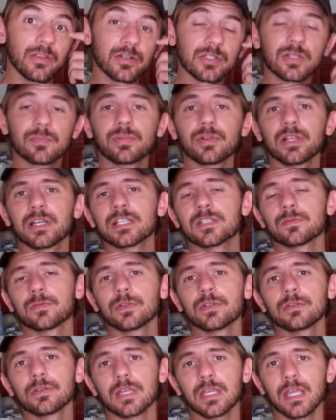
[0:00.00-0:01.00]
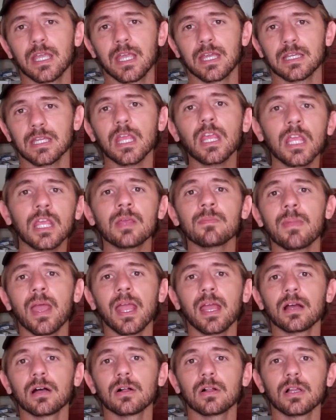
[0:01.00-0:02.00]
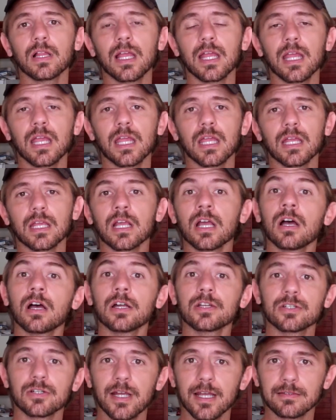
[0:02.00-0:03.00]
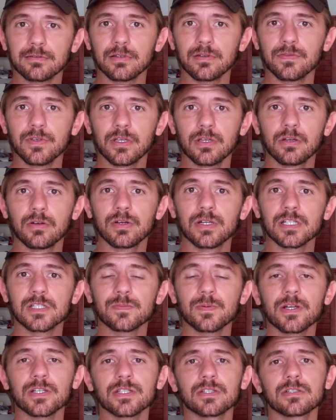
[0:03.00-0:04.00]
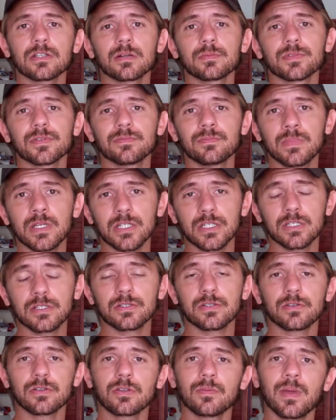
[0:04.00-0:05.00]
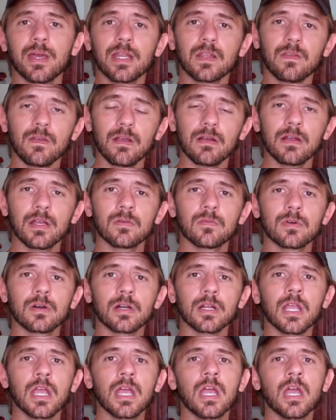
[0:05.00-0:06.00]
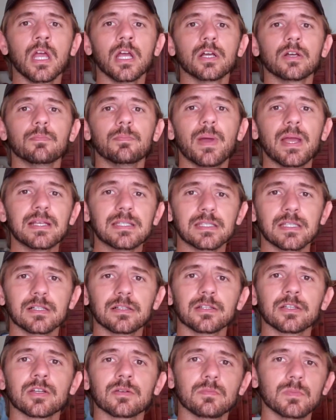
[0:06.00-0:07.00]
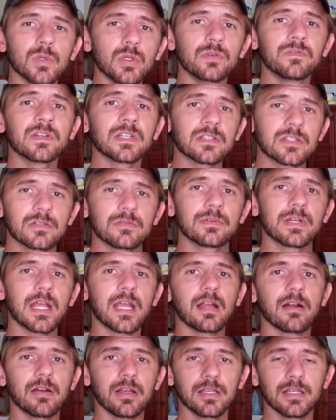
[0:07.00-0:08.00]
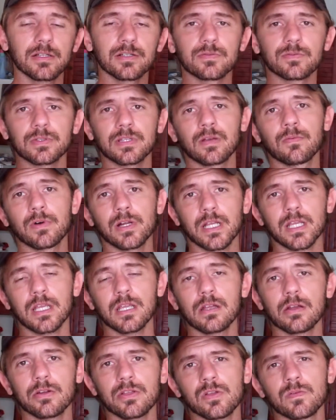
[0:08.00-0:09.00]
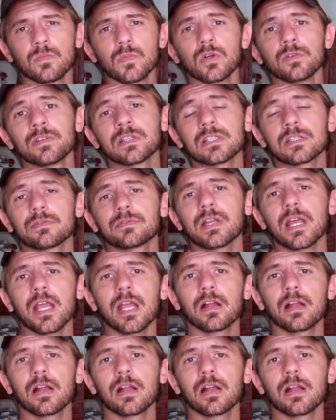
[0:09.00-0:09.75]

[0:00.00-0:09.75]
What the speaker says: there's a place where you can email a contract review, and especially in terms of missions or humanitarian work. Basically, you're moving to an area, here's what they want to hear, you're moving to an